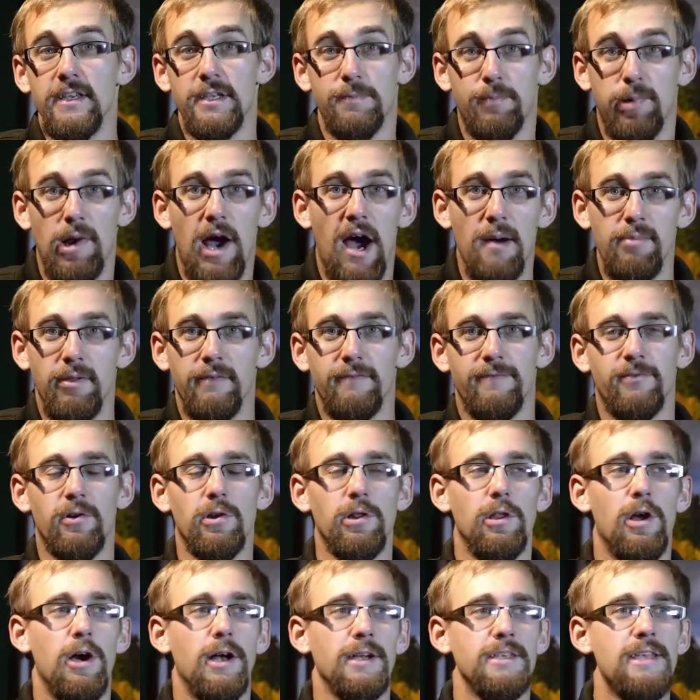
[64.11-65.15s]
this problem for
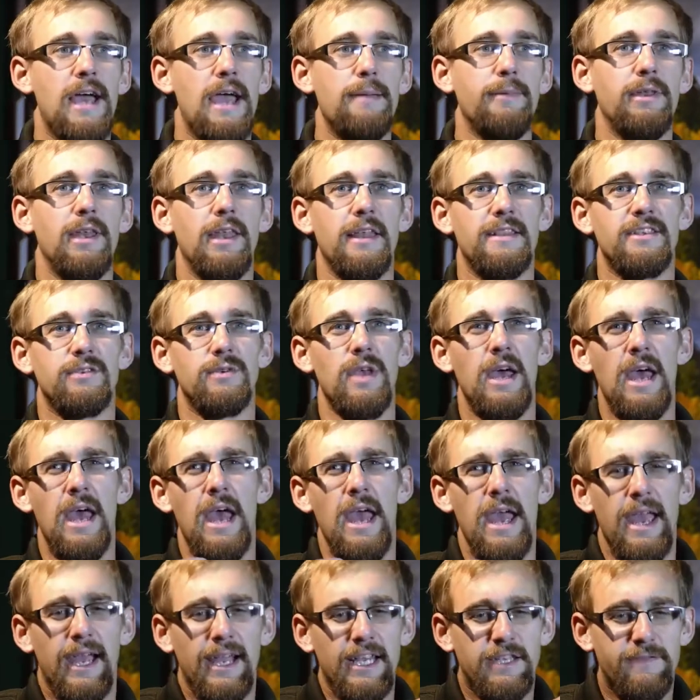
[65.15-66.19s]
a long time, and
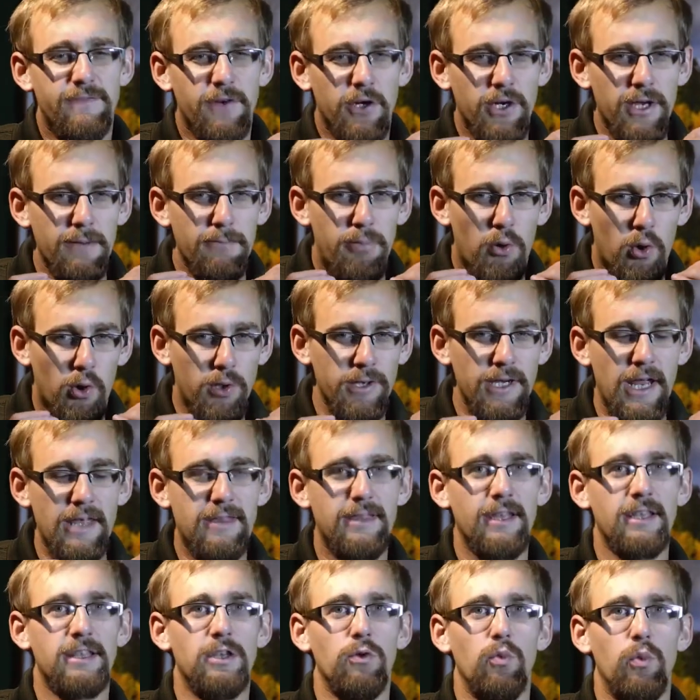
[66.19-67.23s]
it's very important, I
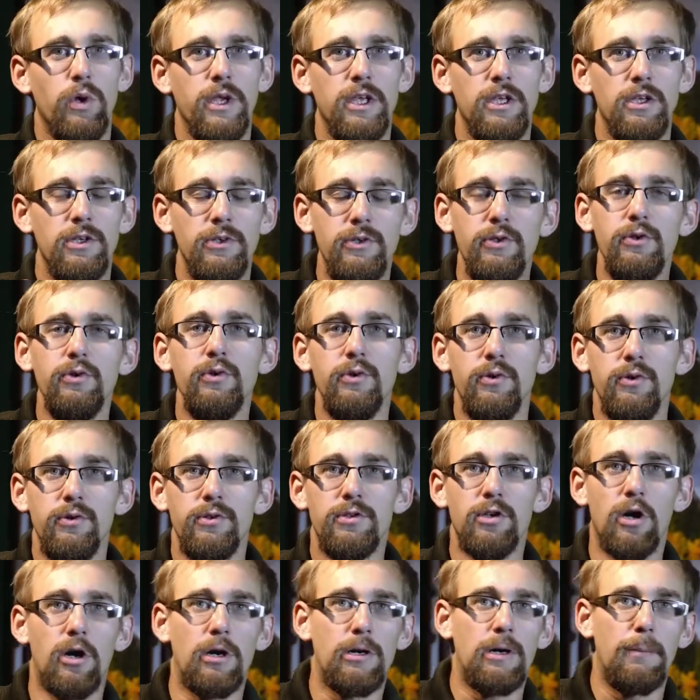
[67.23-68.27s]
think, that we
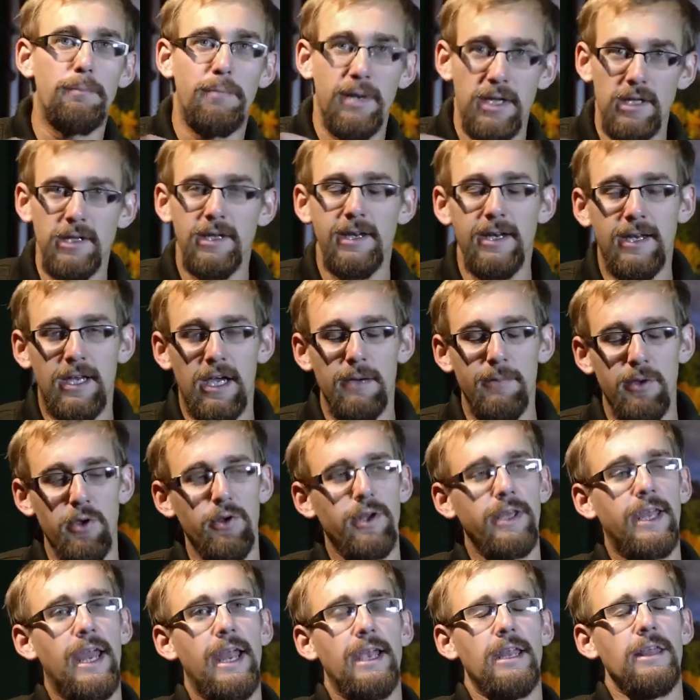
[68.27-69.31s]
use our ability to
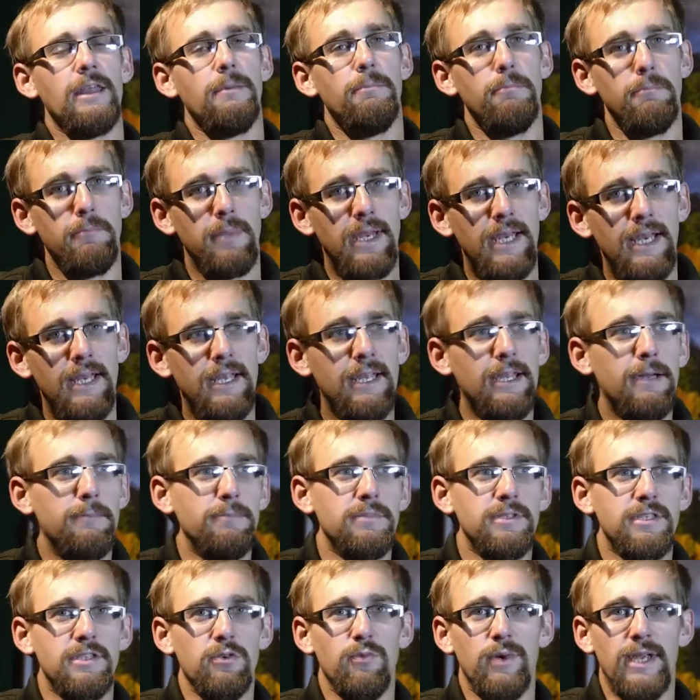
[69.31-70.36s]
communicate in the
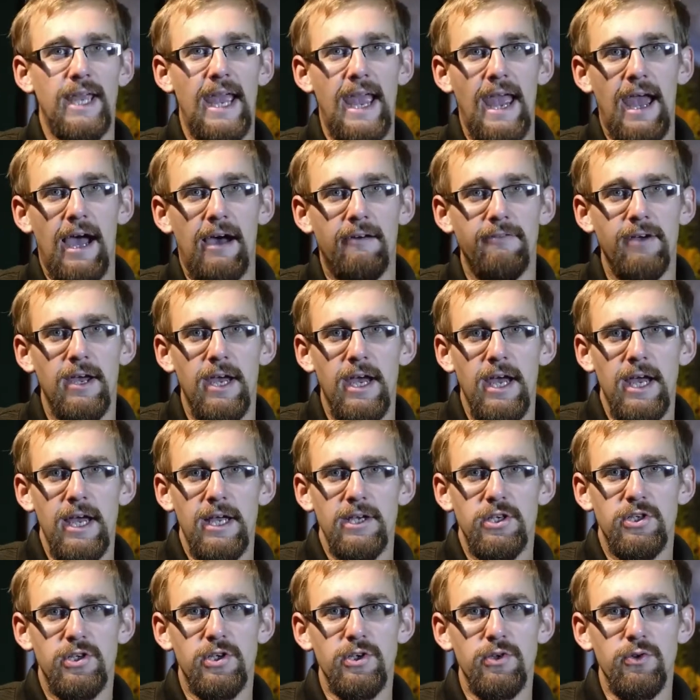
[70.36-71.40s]
mediums that we have
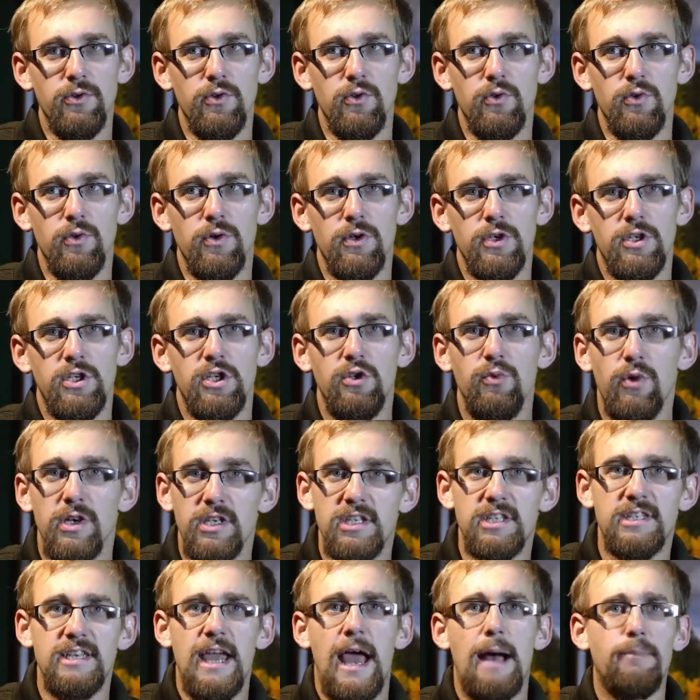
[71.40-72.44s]
to
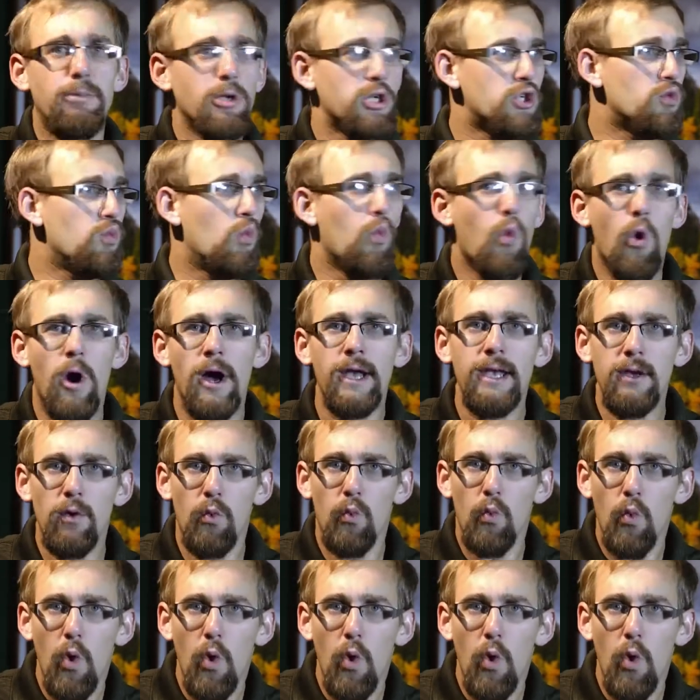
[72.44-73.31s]
establish what